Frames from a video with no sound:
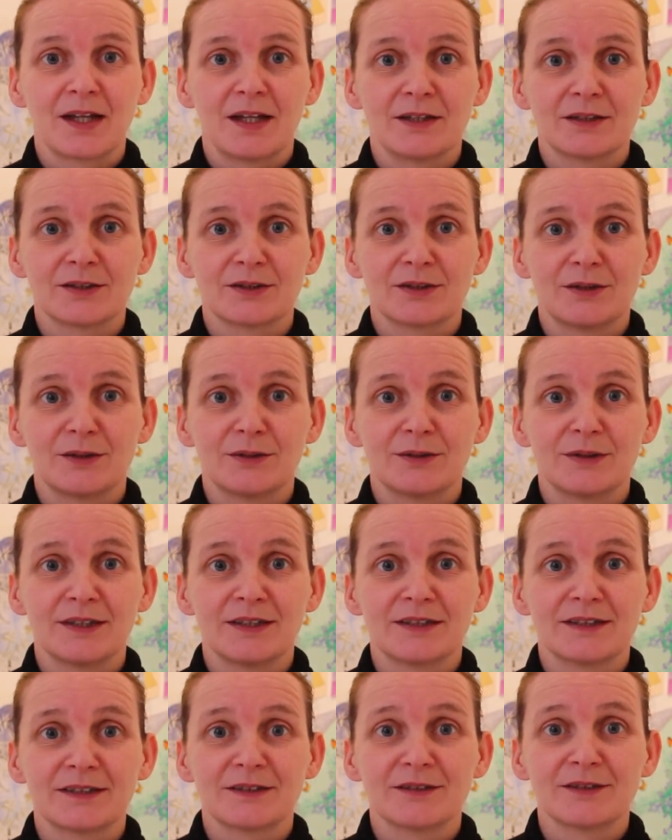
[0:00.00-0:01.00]
So
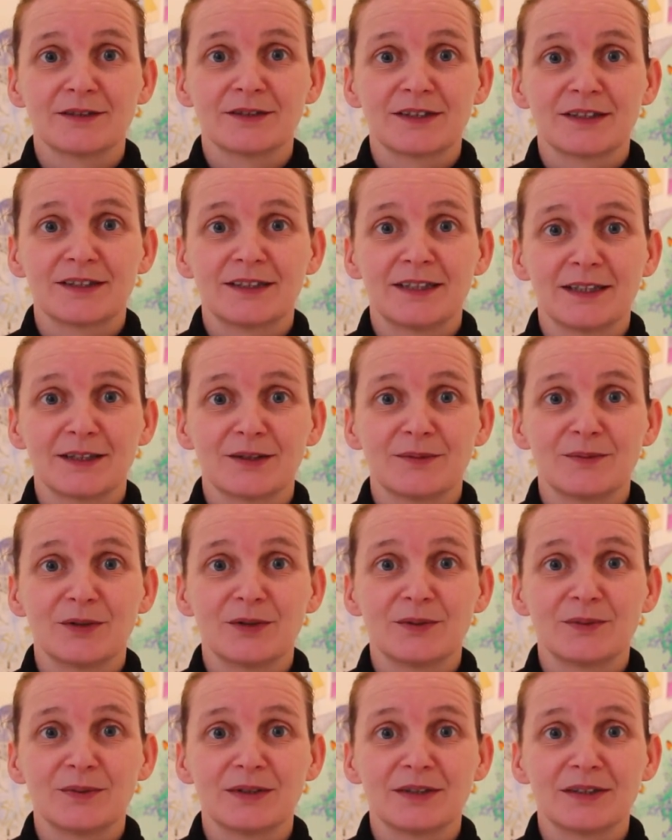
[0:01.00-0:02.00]
it's just to take a
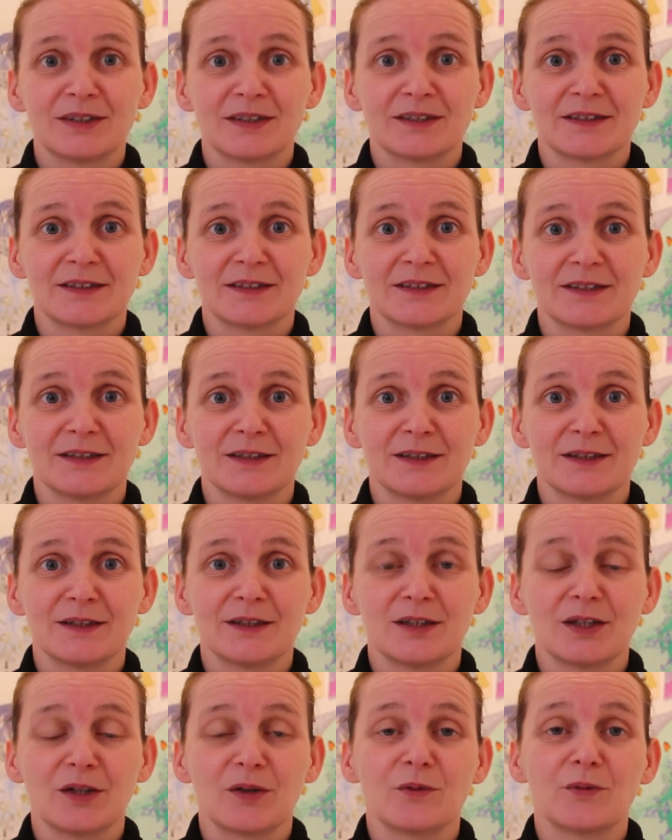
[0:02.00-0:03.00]
moment and to see
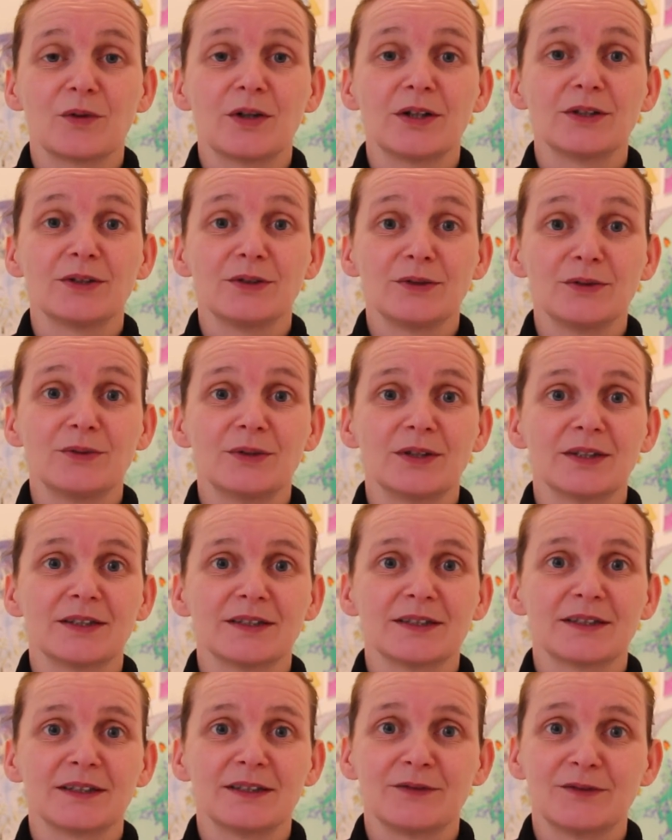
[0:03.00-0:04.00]
what you
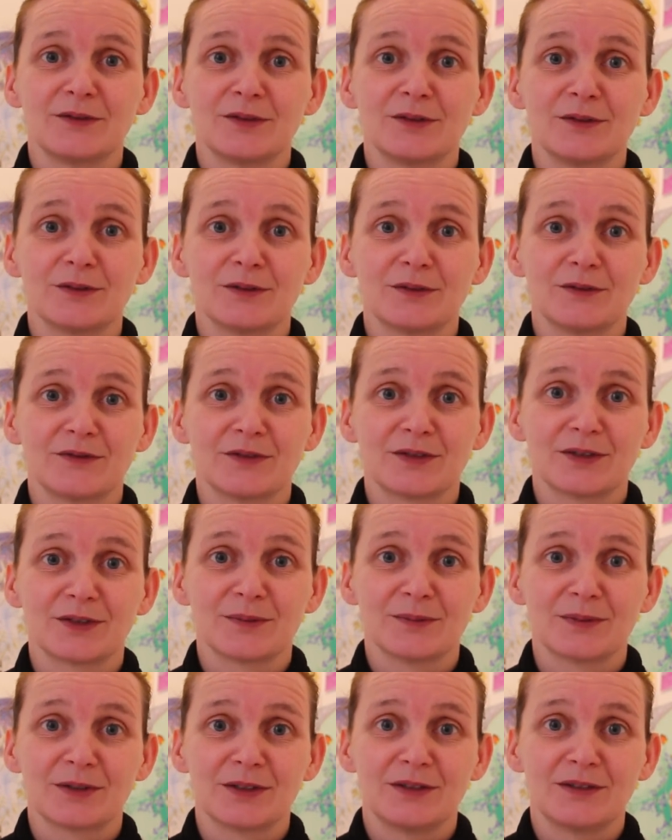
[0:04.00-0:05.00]
want. If you're looking for
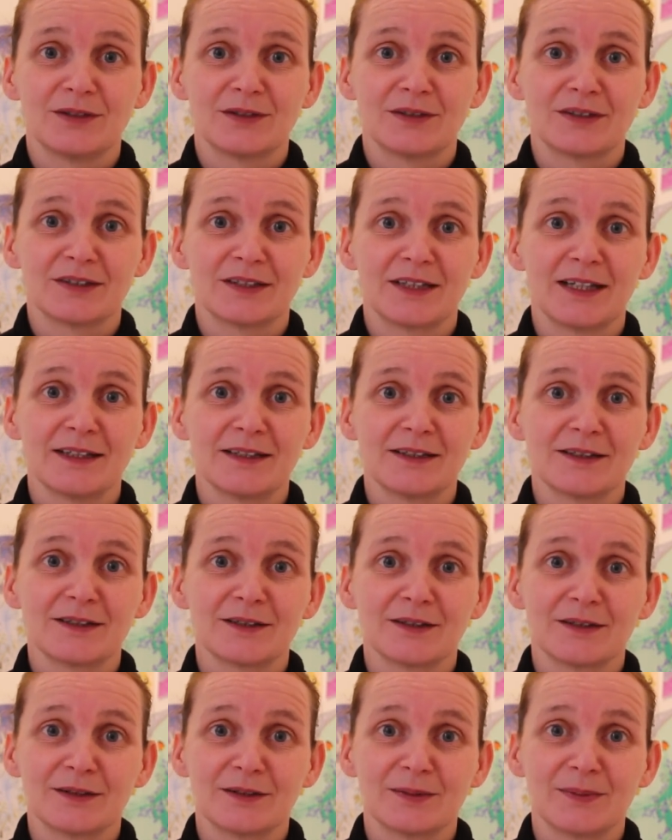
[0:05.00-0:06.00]
something you can test,
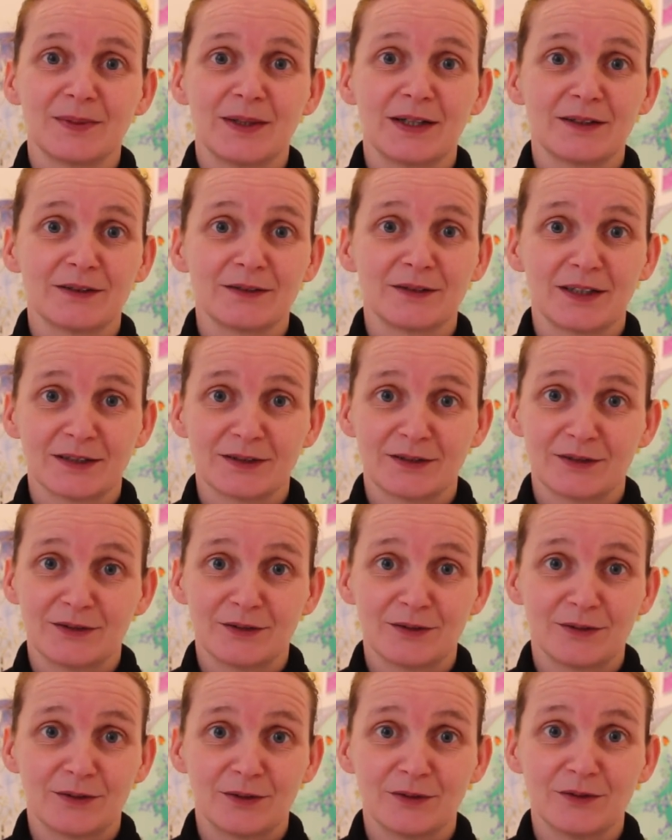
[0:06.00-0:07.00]
it's better not
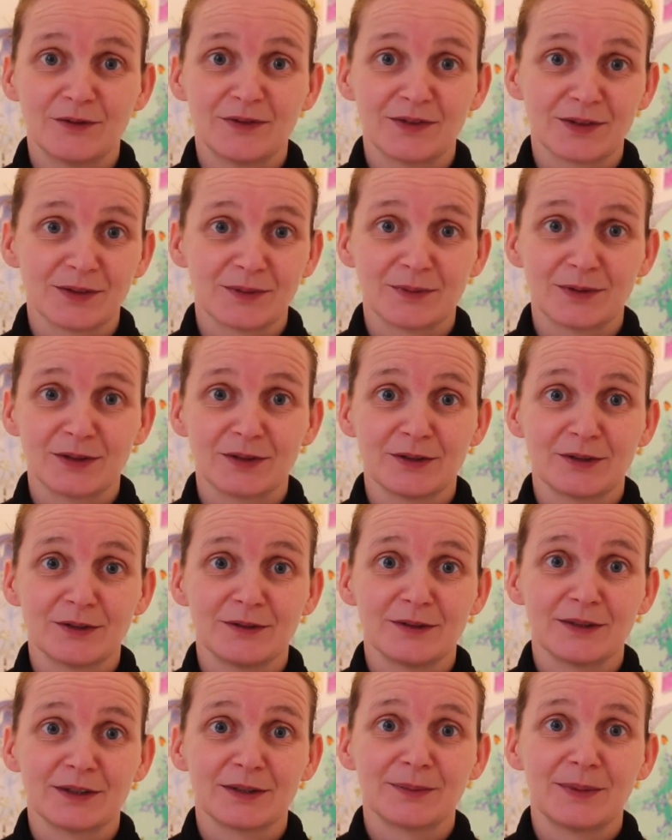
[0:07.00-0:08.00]
to go for something too
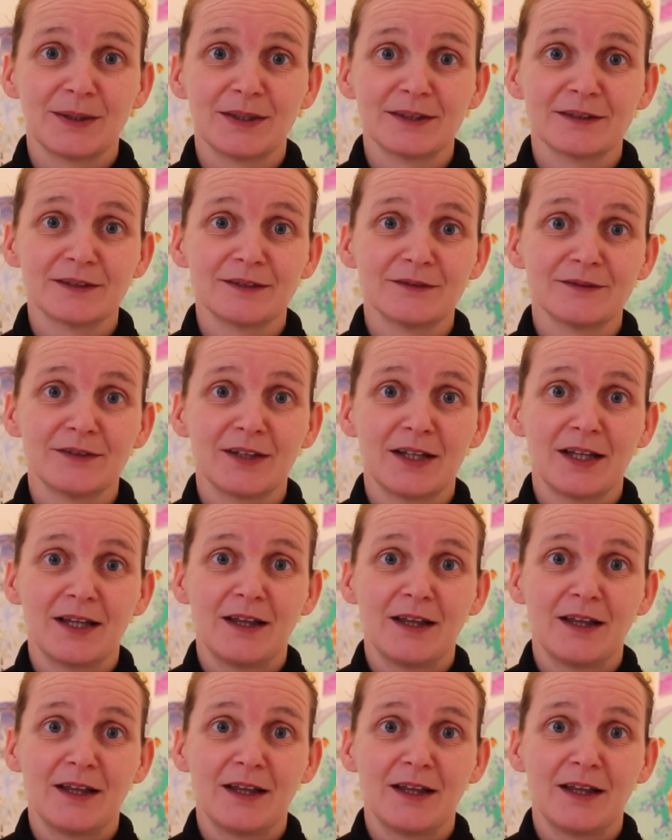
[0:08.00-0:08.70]
expensive.